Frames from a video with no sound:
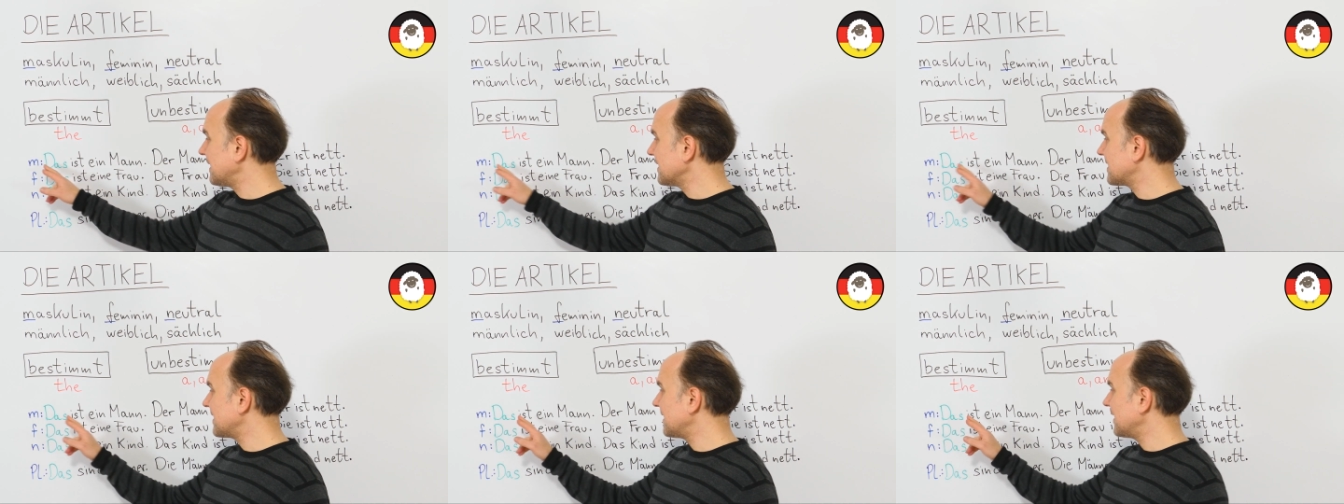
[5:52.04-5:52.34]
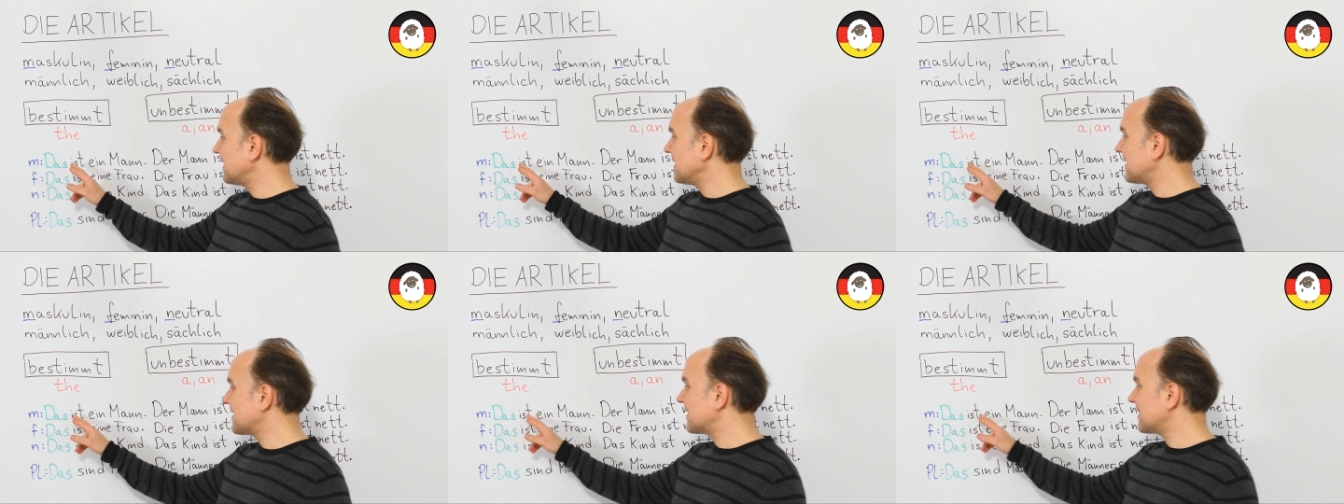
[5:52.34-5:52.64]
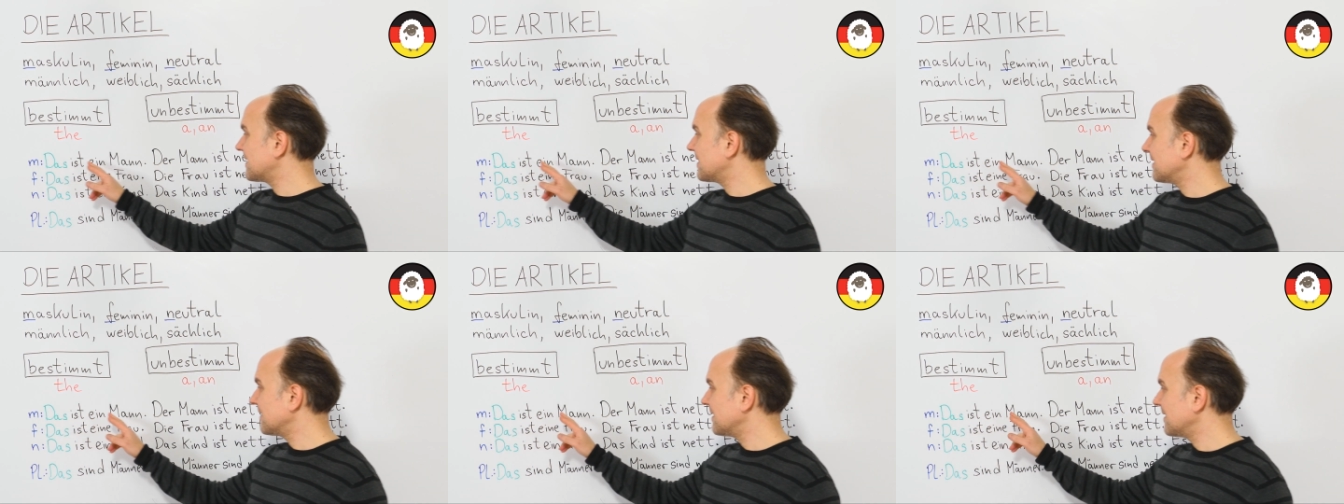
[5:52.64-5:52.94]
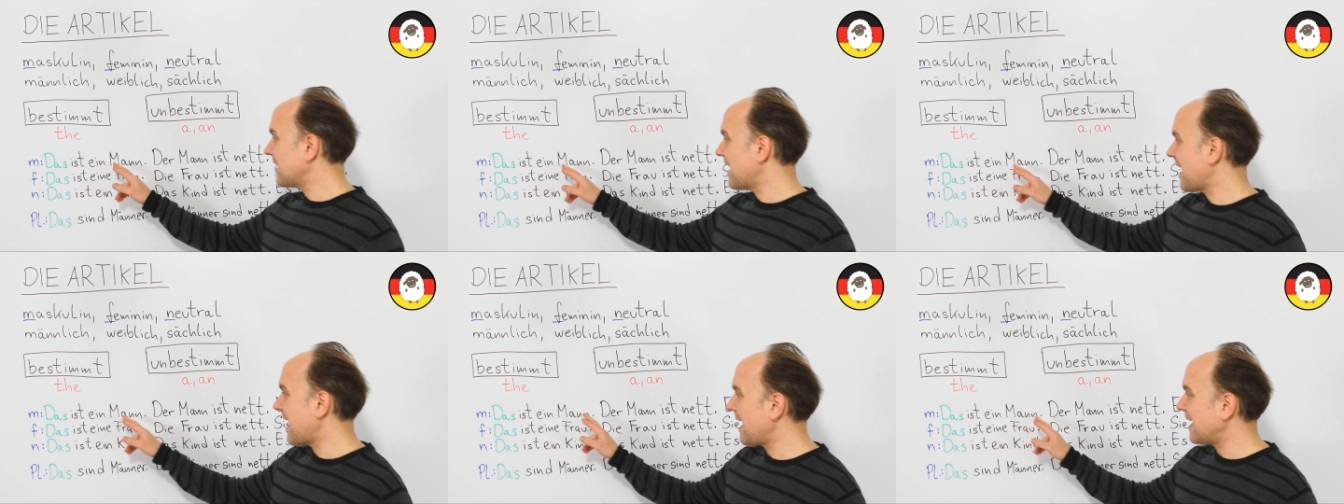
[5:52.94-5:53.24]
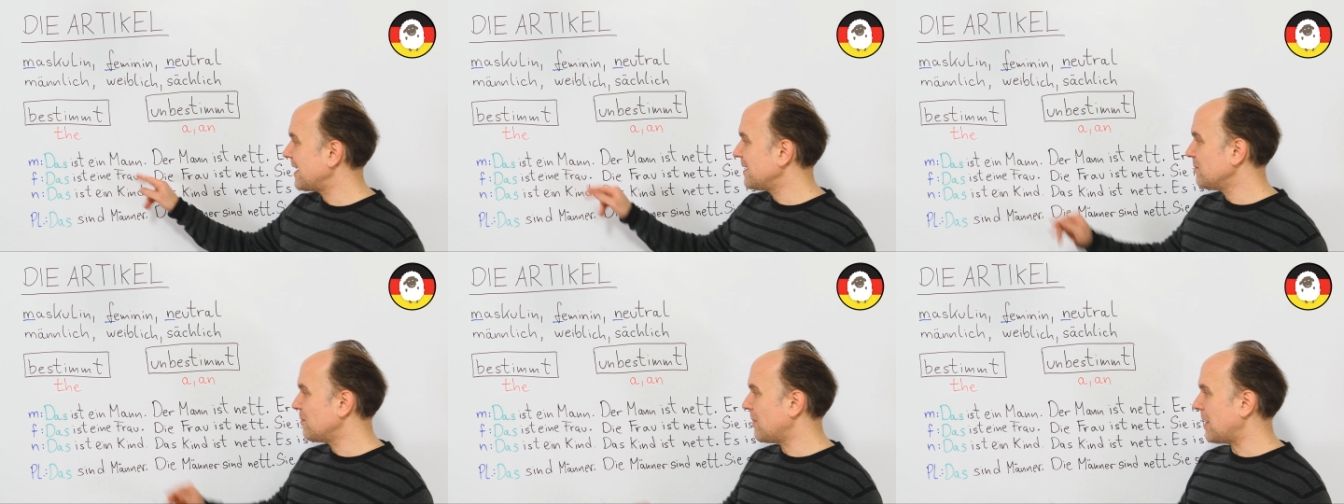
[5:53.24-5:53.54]
das ist
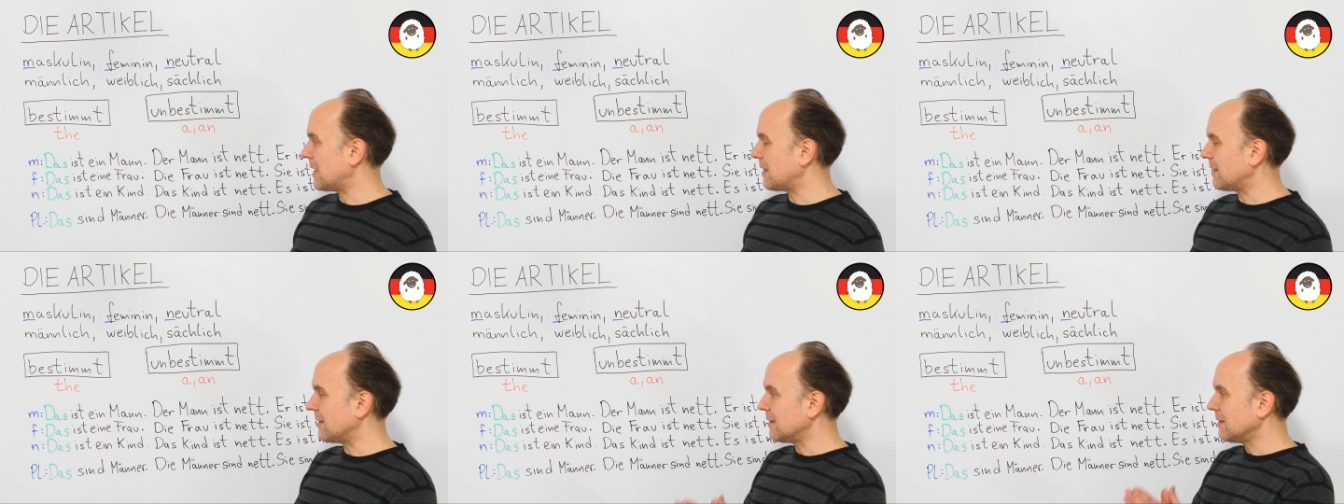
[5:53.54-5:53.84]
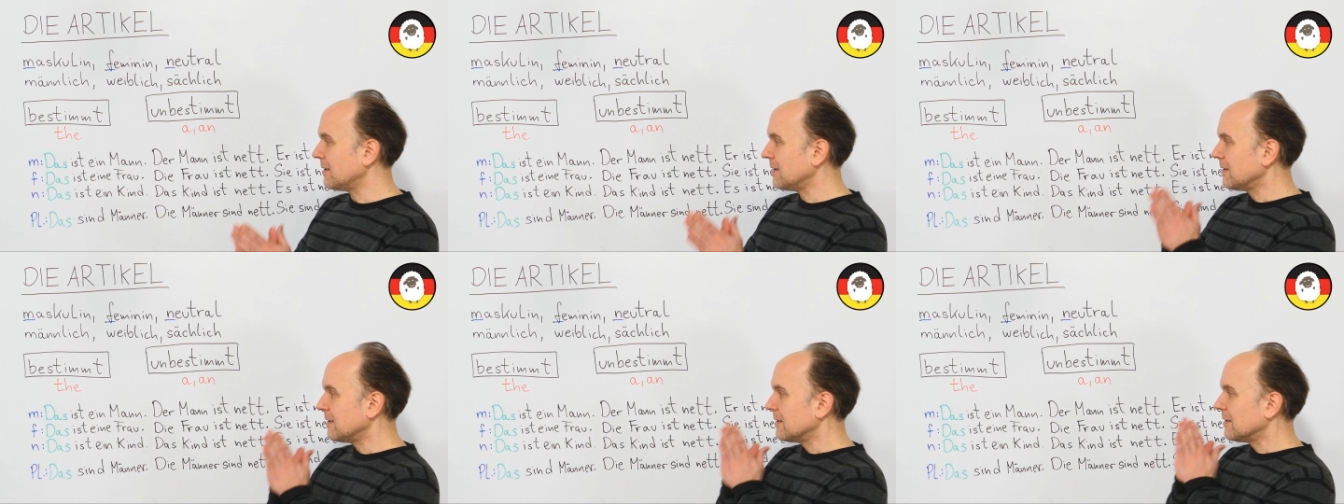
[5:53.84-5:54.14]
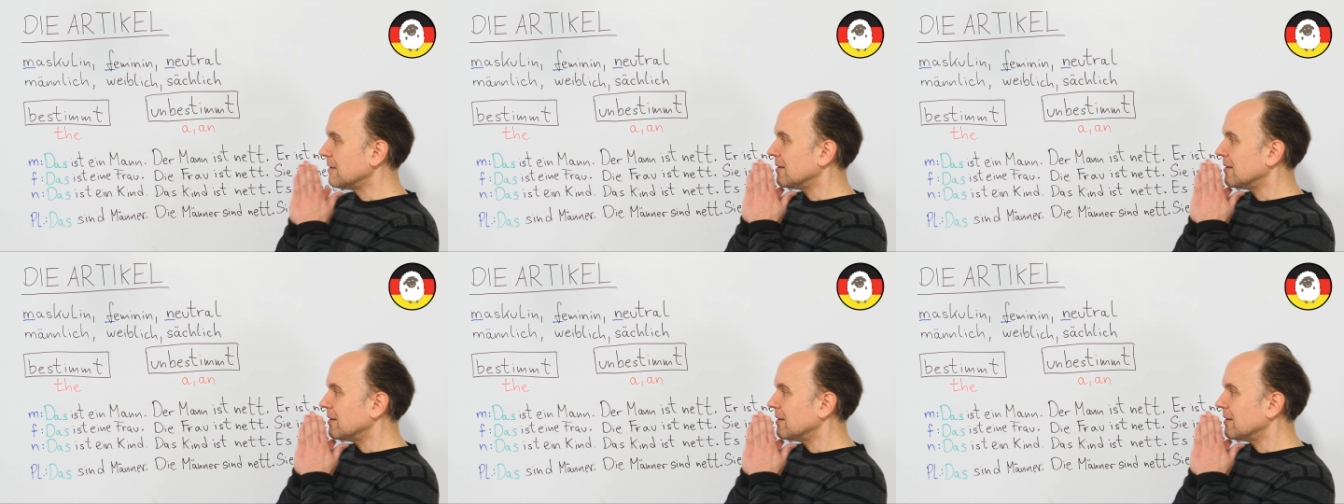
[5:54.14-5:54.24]
ein Mann.